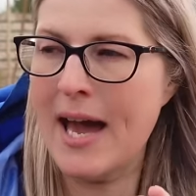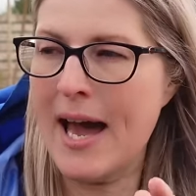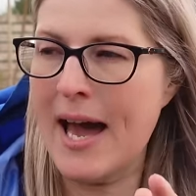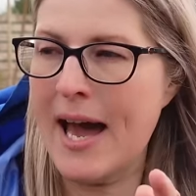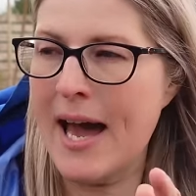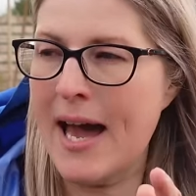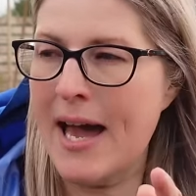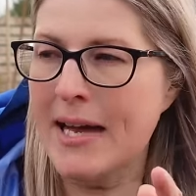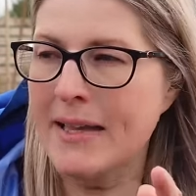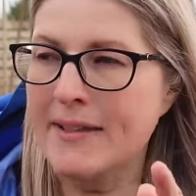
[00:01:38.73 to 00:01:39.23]

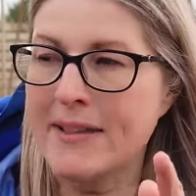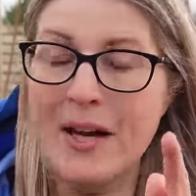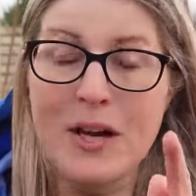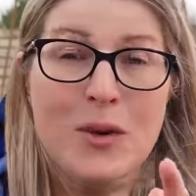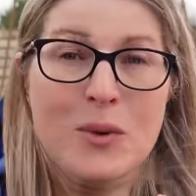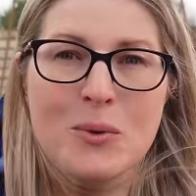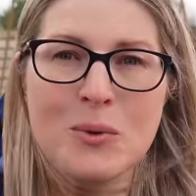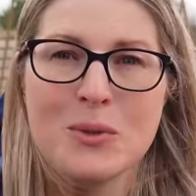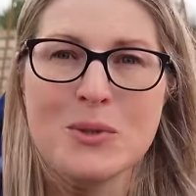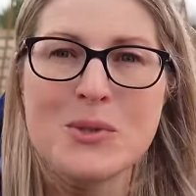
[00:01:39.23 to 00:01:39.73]
And
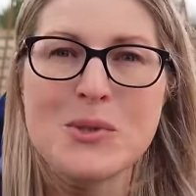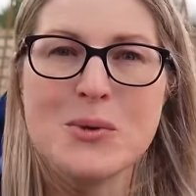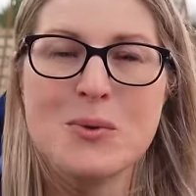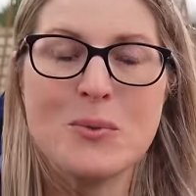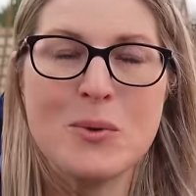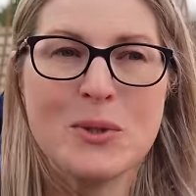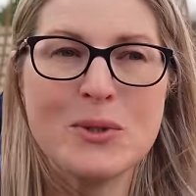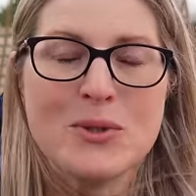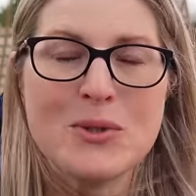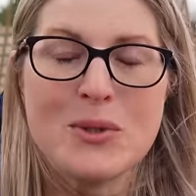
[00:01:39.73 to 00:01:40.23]
I also
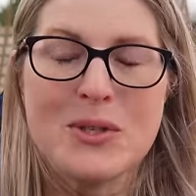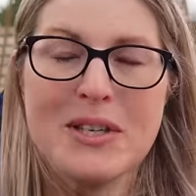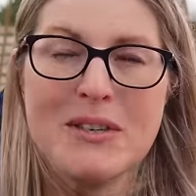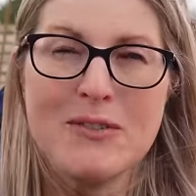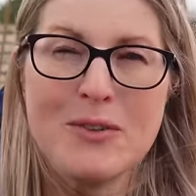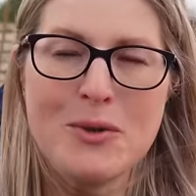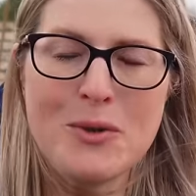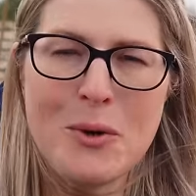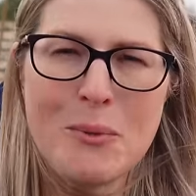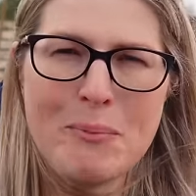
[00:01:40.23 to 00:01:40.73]
want to
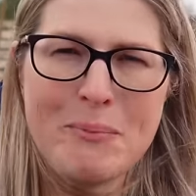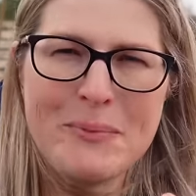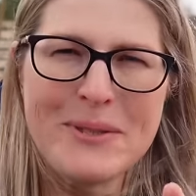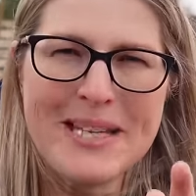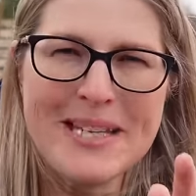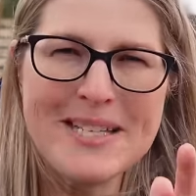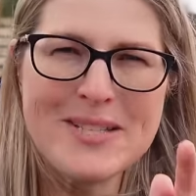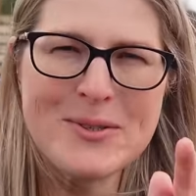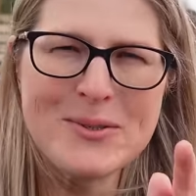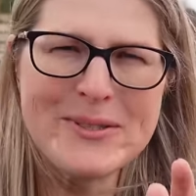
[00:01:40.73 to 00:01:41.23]
give you an
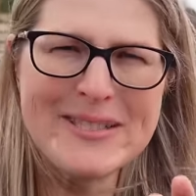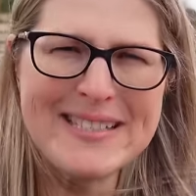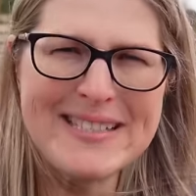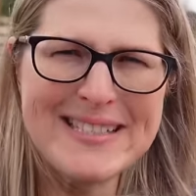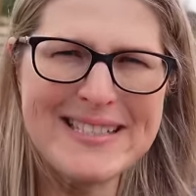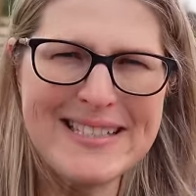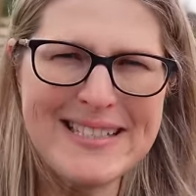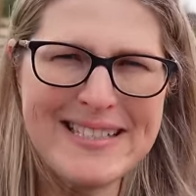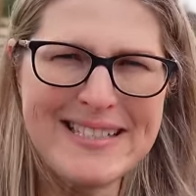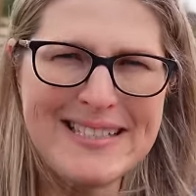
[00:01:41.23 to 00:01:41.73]
update on
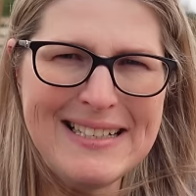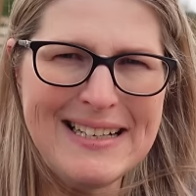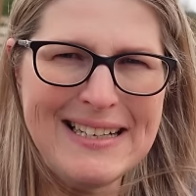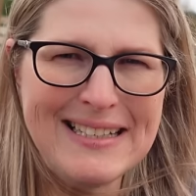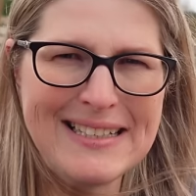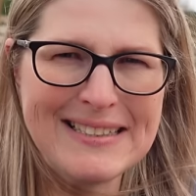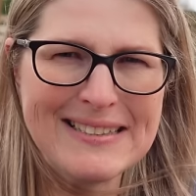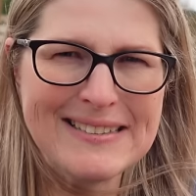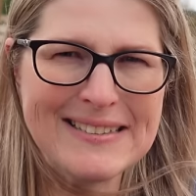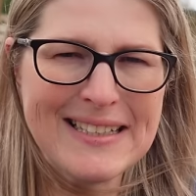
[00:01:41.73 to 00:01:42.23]

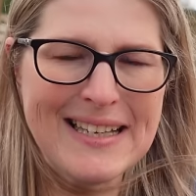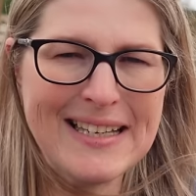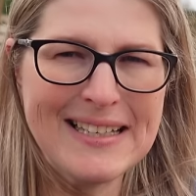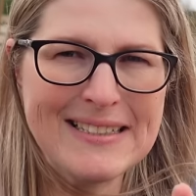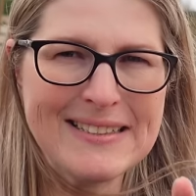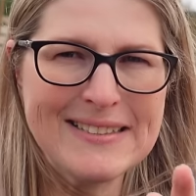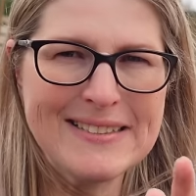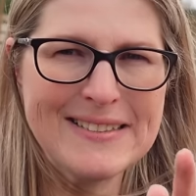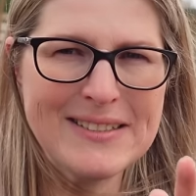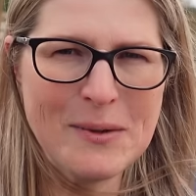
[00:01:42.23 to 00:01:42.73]
seedlings
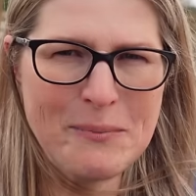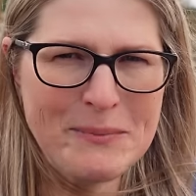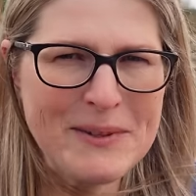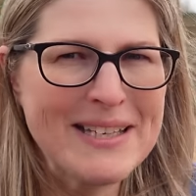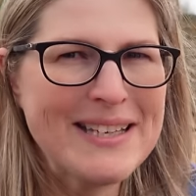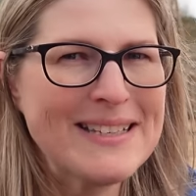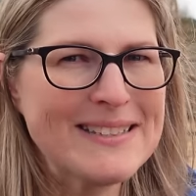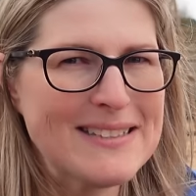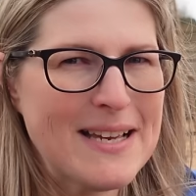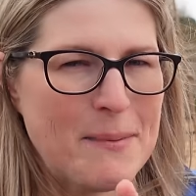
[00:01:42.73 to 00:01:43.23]
and
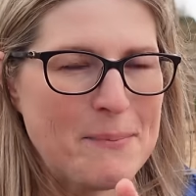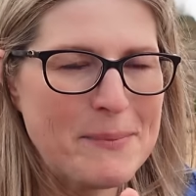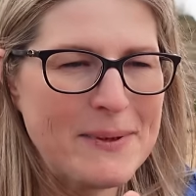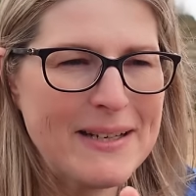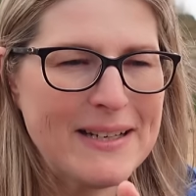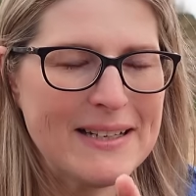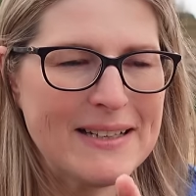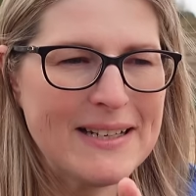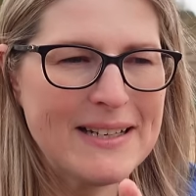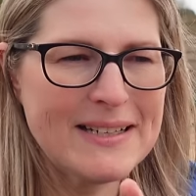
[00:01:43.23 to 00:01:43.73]
something is
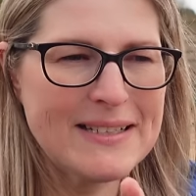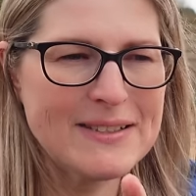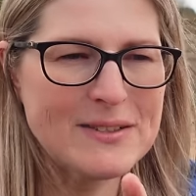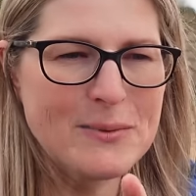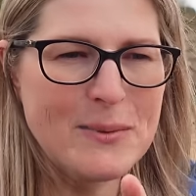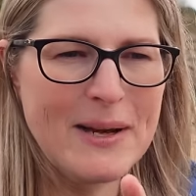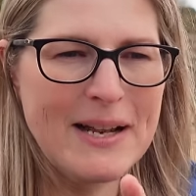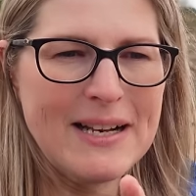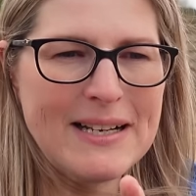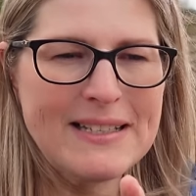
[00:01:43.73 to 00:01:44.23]
happening there
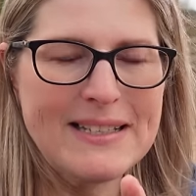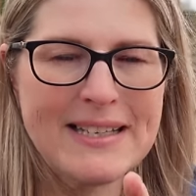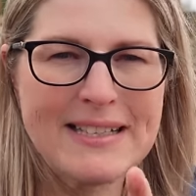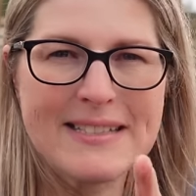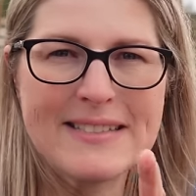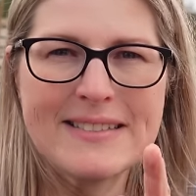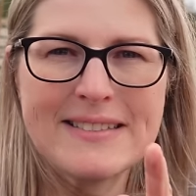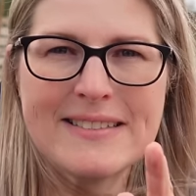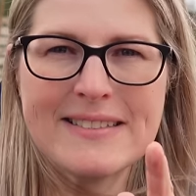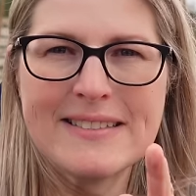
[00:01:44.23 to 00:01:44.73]
as well
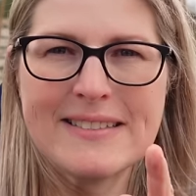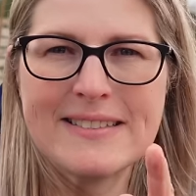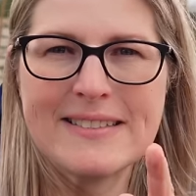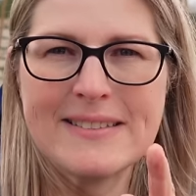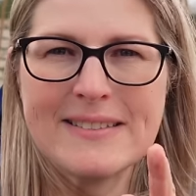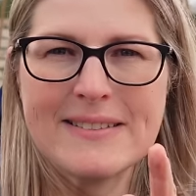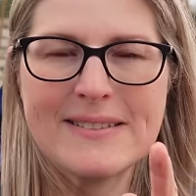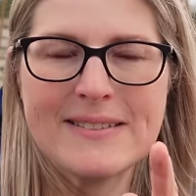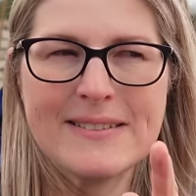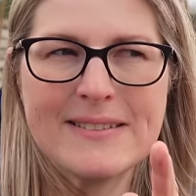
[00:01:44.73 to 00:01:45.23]

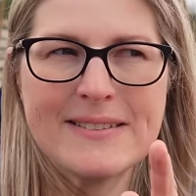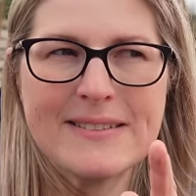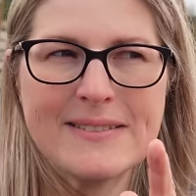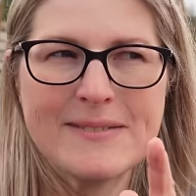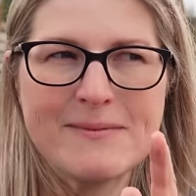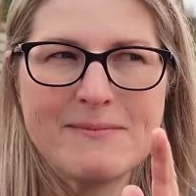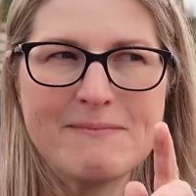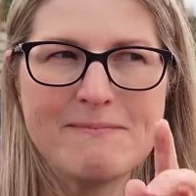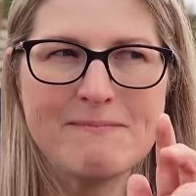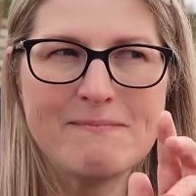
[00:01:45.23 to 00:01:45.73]

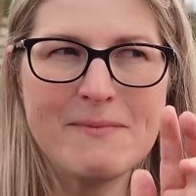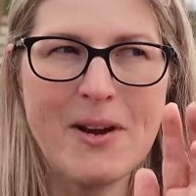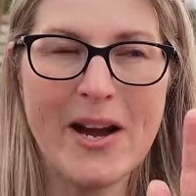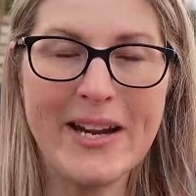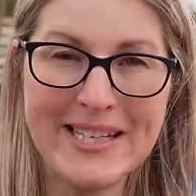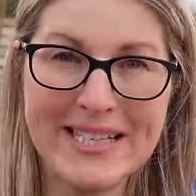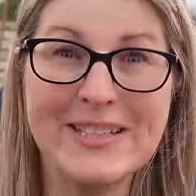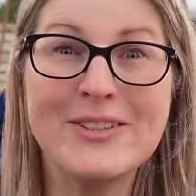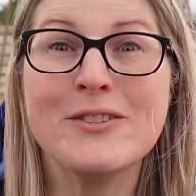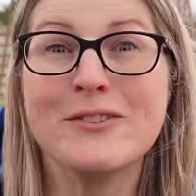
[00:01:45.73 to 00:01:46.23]
that's
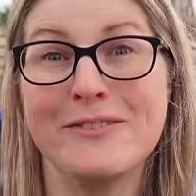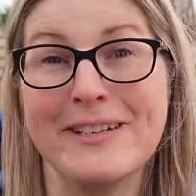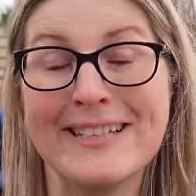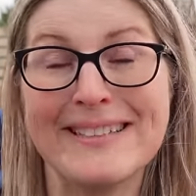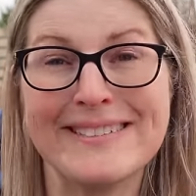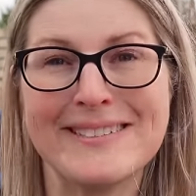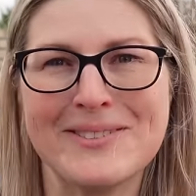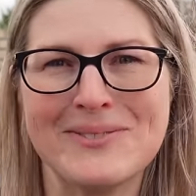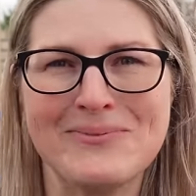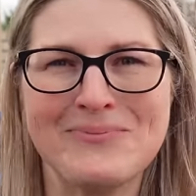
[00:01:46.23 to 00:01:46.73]
I need to
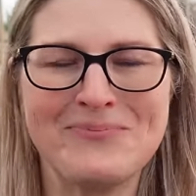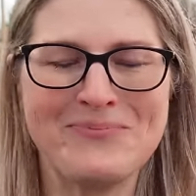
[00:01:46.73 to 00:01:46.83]
fix.